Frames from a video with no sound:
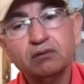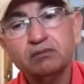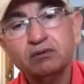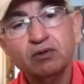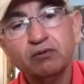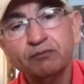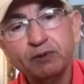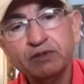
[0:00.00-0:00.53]

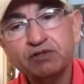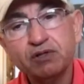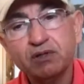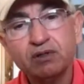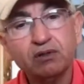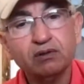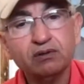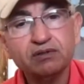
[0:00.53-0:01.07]

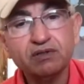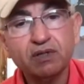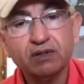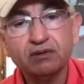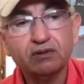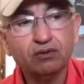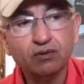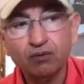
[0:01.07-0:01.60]
Norwegian girls
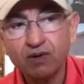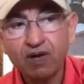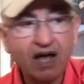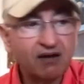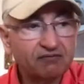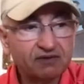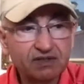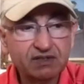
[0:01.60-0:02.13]
that you don't
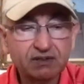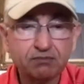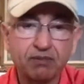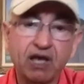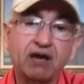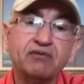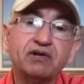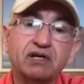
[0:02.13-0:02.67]
have these
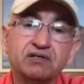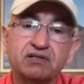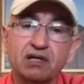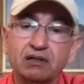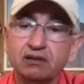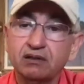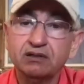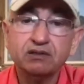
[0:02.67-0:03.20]
barriers,
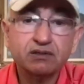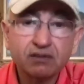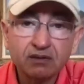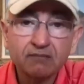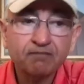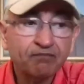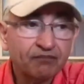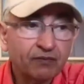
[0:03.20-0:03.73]
at
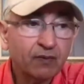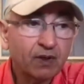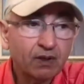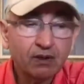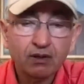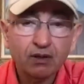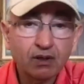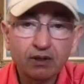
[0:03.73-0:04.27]
least?
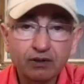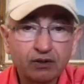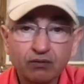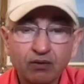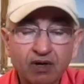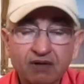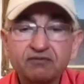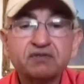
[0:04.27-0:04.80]
You
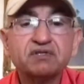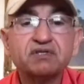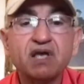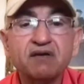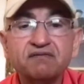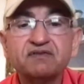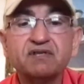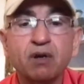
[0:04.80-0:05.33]
don't have to
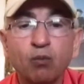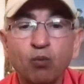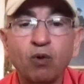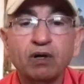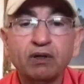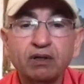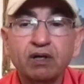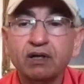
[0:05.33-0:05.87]
save
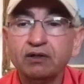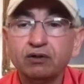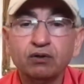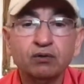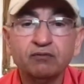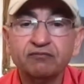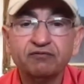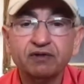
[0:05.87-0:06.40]
someone, and you
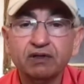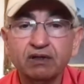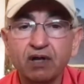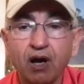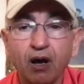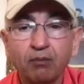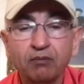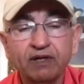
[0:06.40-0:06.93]
don't feel
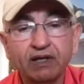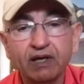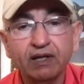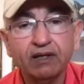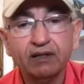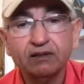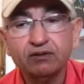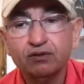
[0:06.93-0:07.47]

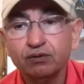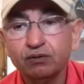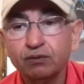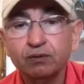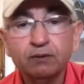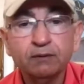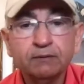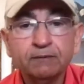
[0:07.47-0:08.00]
obligated
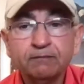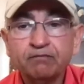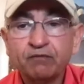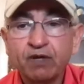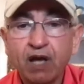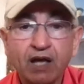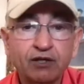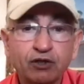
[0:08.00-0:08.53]
to,
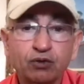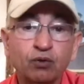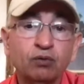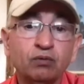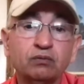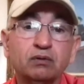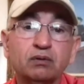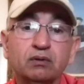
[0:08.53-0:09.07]
and
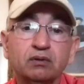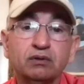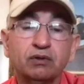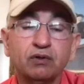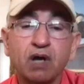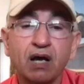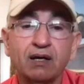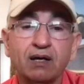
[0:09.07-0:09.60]

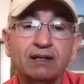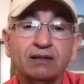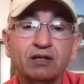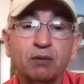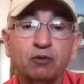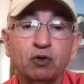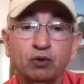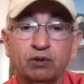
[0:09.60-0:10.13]
you're not going to
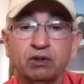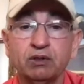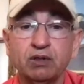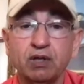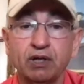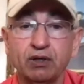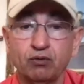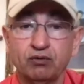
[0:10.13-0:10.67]
end up
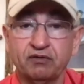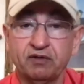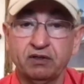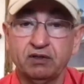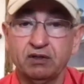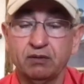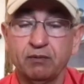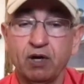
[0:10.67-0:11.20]
looking like or
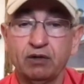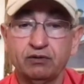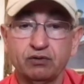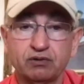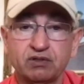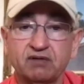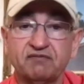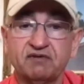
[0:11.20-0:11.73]
thinking about
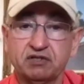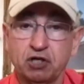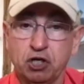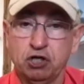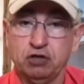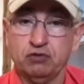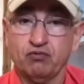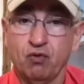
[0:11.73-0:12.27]
yourself as a
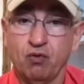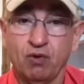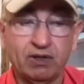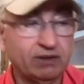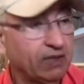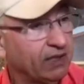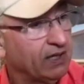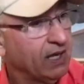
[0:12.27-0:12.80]
hero
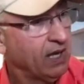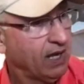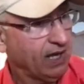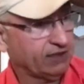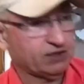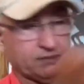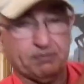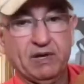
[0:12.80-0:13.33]
and then
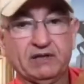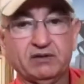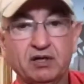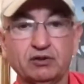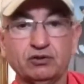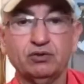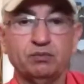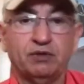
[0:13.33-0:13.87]
expect
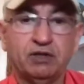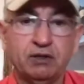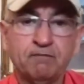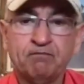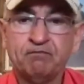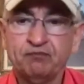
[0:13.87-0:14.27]
her to be